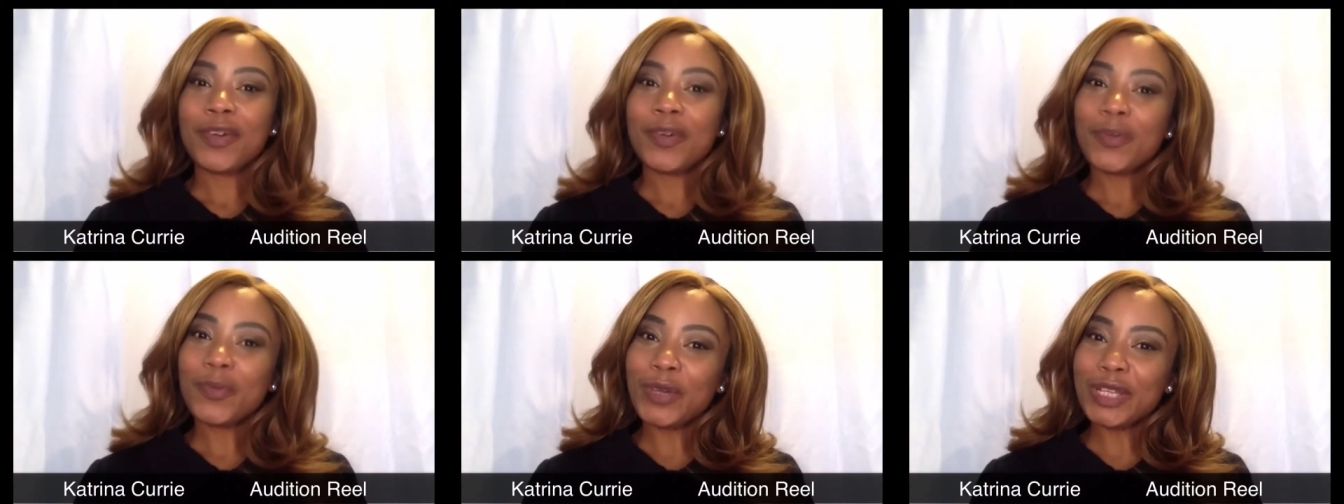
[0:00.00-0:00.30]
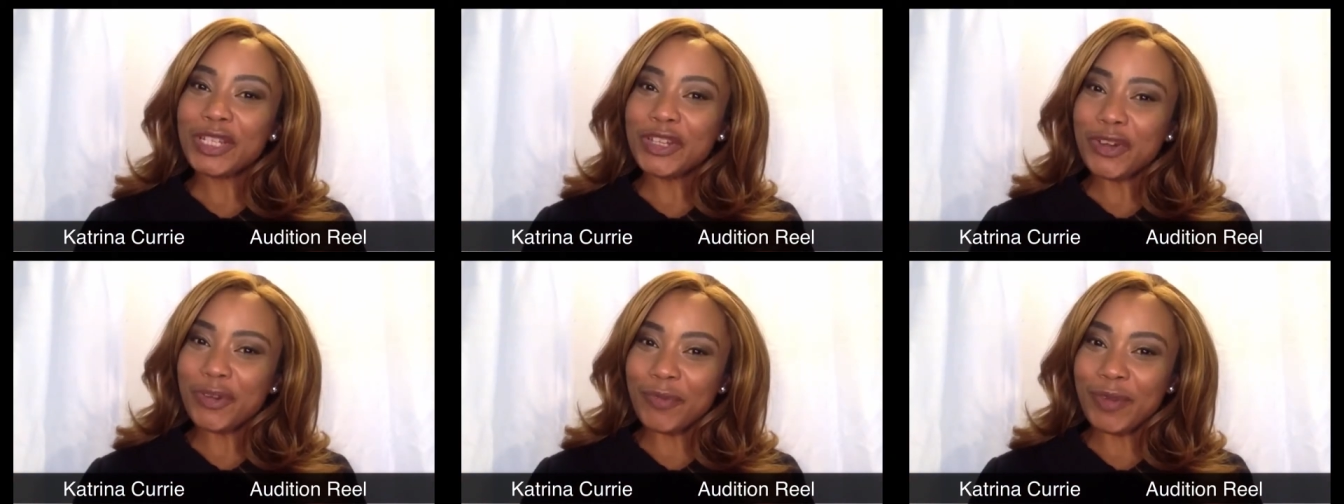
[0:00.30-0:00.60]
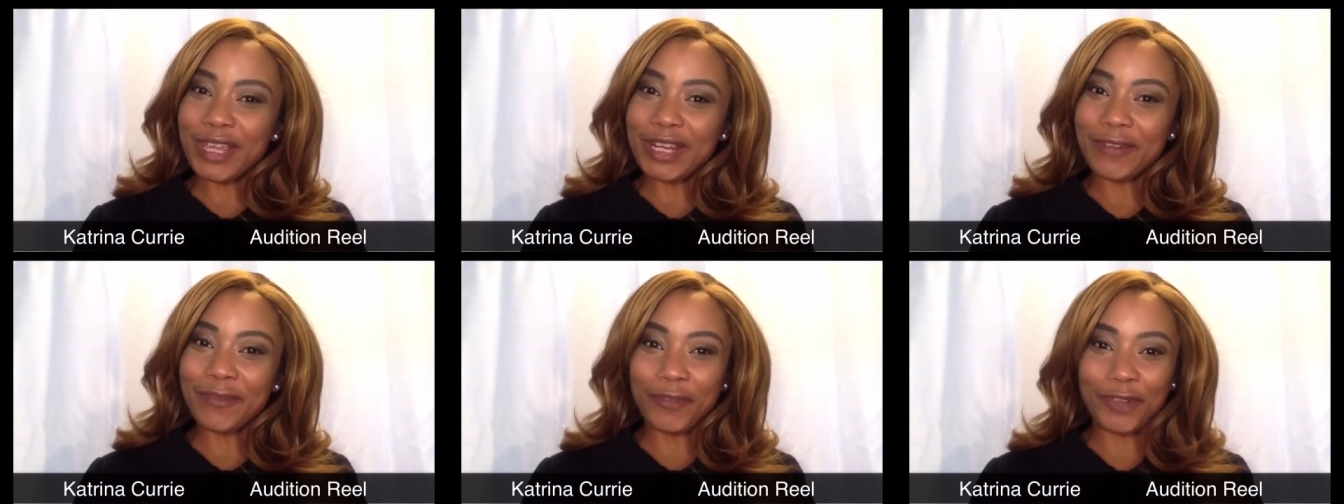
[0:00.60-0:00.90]
When you're
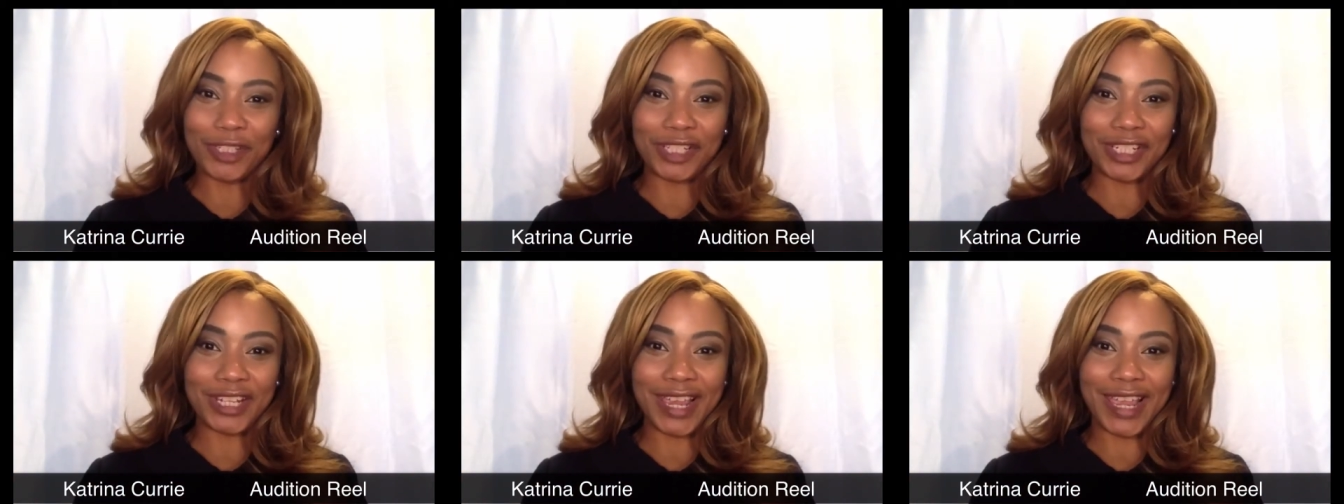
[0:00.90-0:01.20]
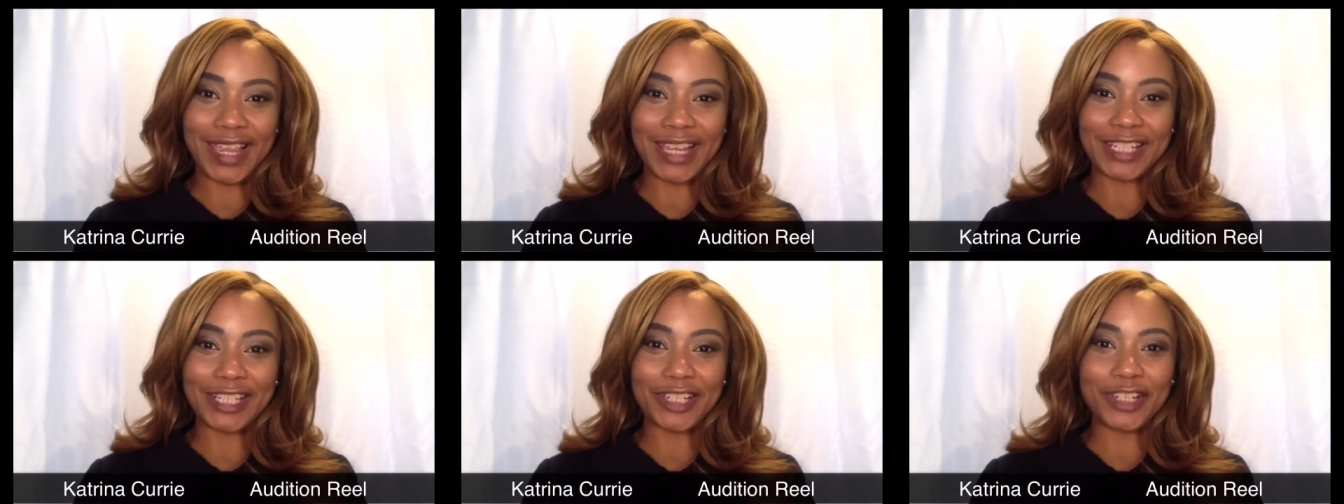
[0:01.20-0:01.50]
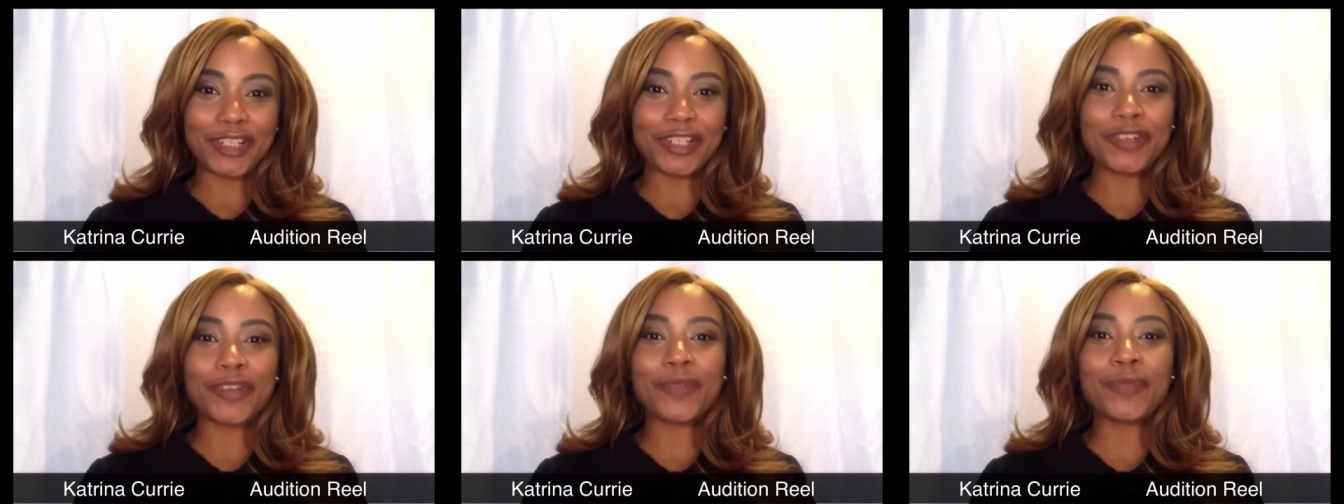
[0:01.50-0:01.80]
ready for change,
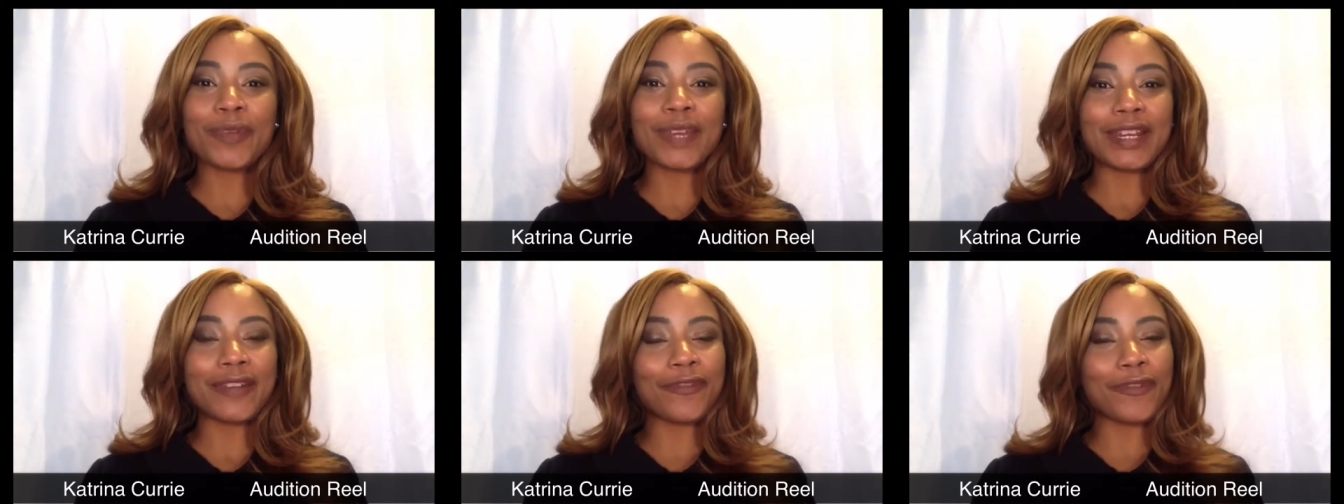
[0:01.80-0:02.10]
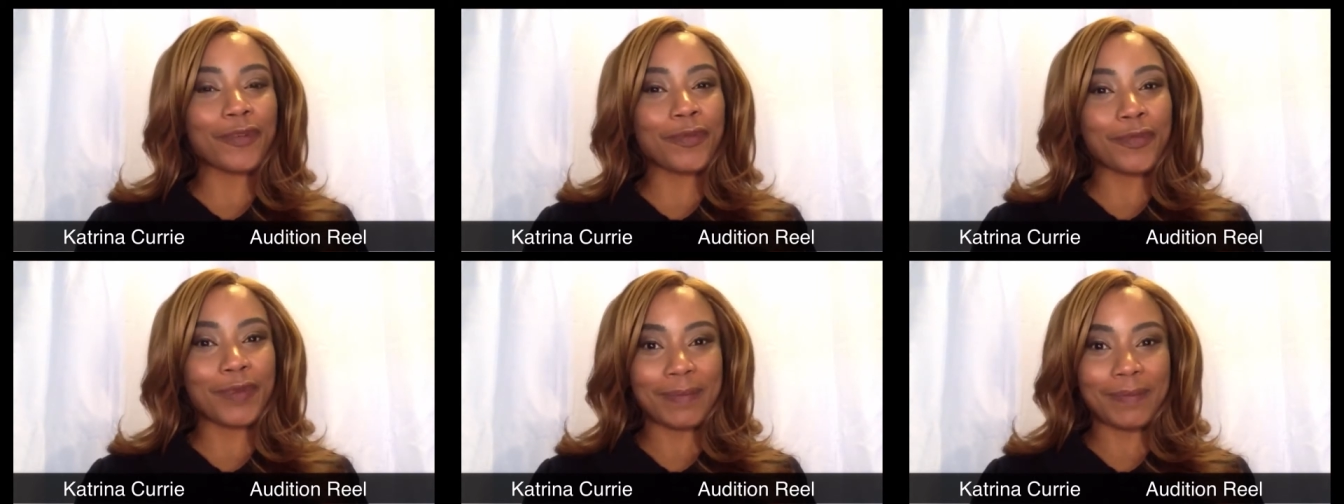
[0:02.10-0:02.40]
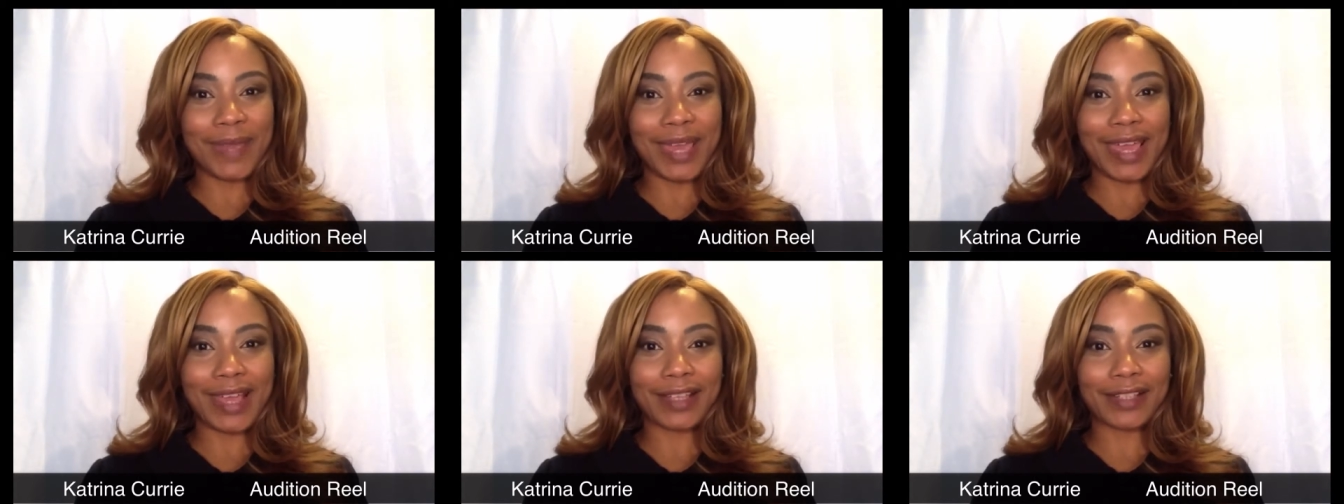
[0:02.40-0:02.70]
you're ready for
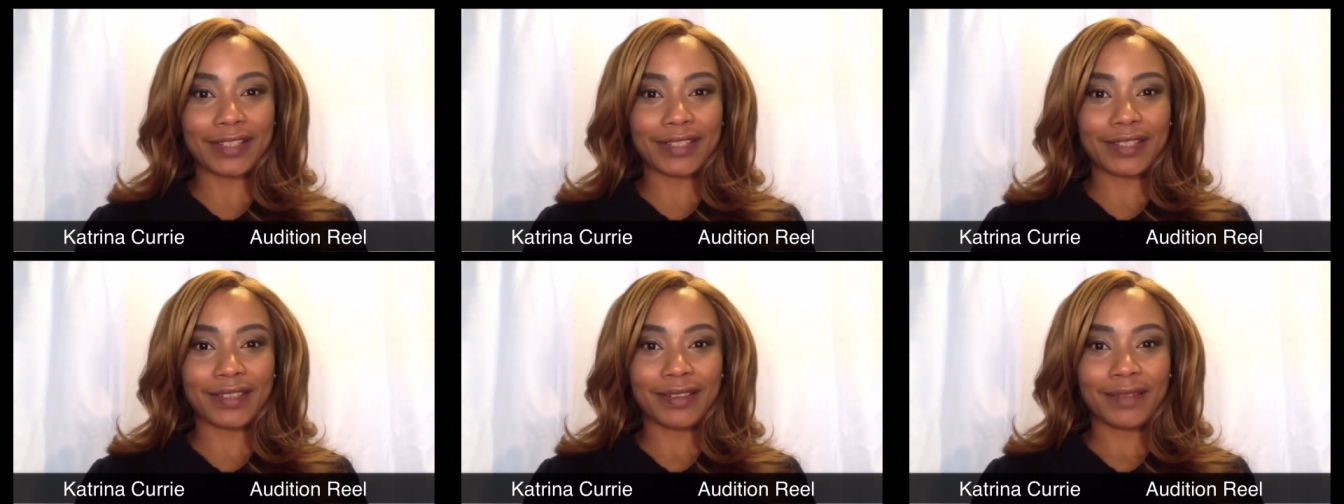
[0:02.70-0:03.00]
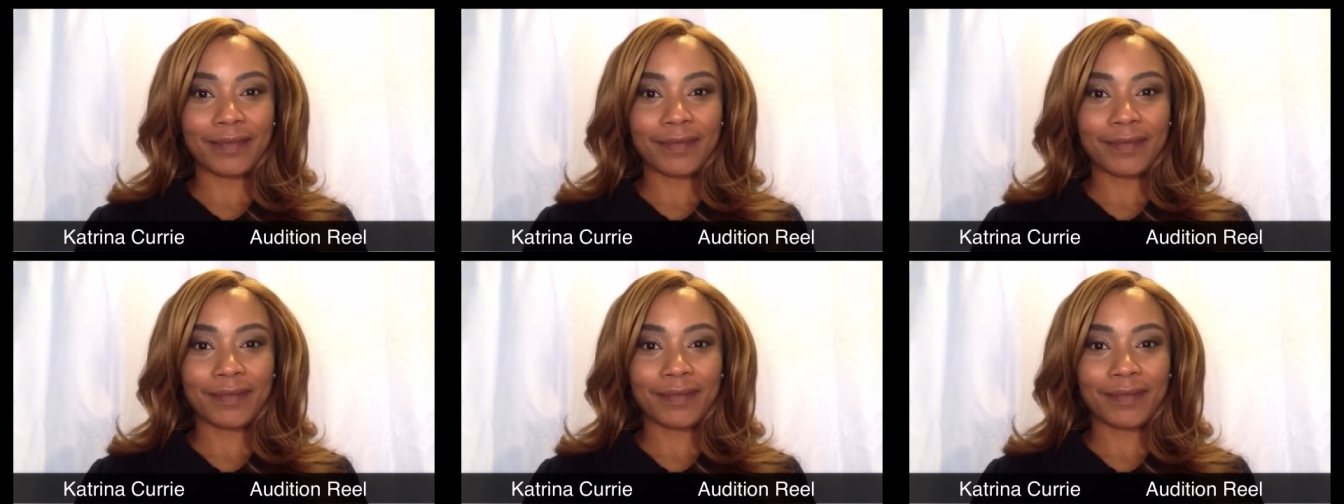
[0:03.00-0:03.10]
REMAX.